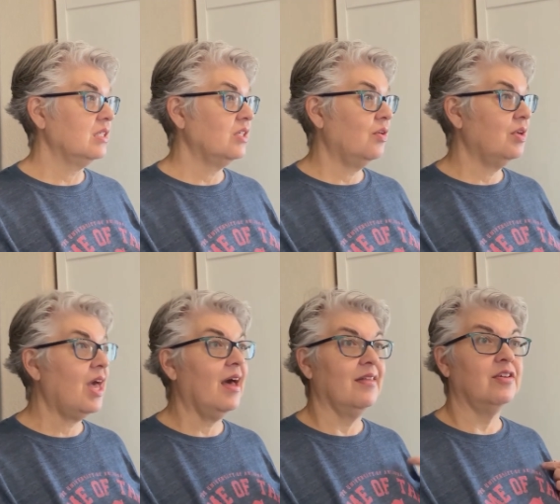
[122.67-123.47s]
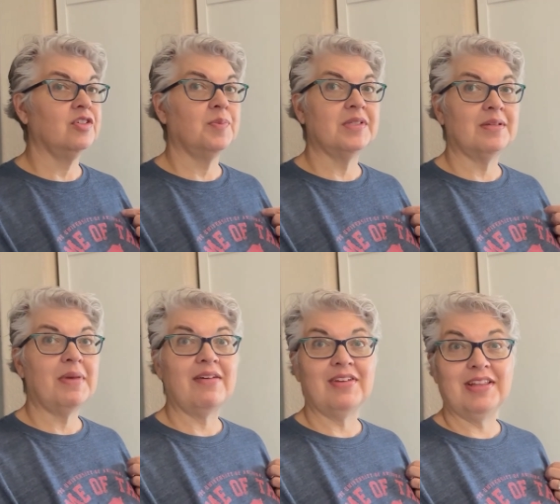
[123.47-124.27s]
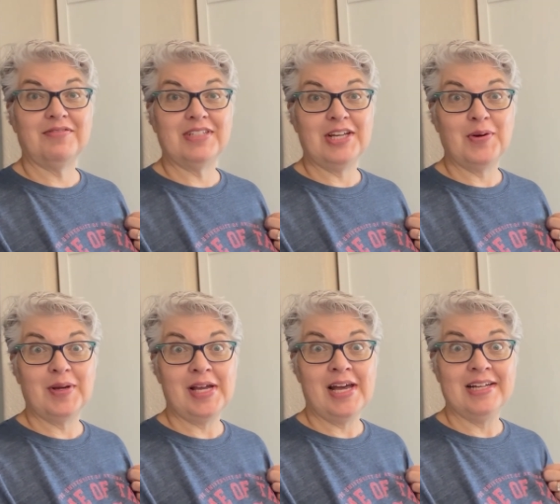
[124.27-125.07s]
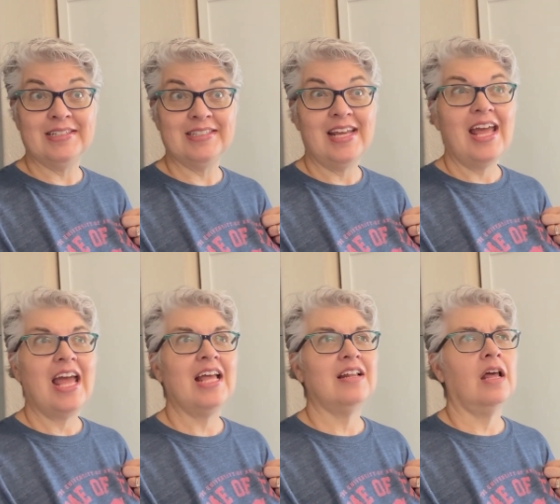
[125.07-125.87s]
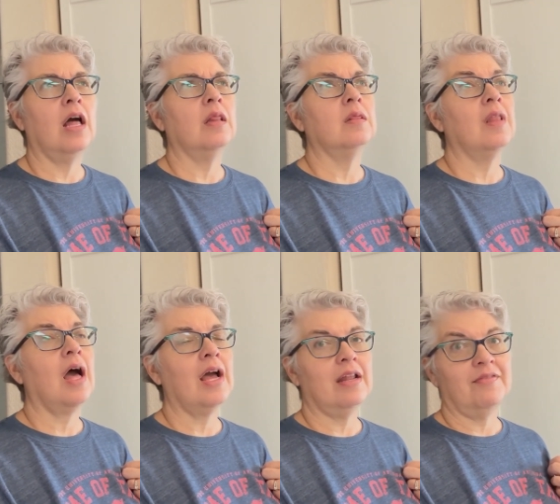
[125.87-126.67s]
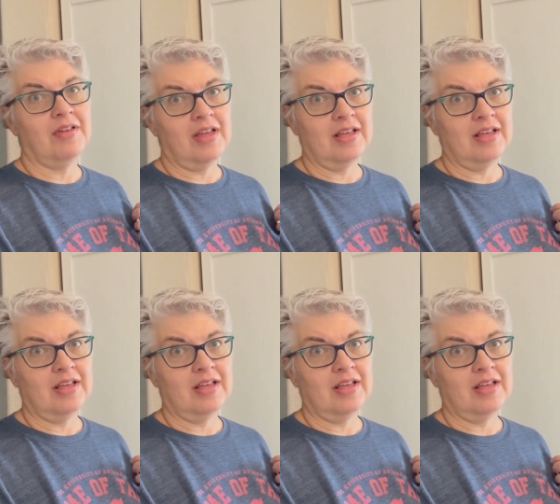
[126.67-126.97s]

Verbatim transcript: so yeah, there's been some heavy lifting going on and a lot of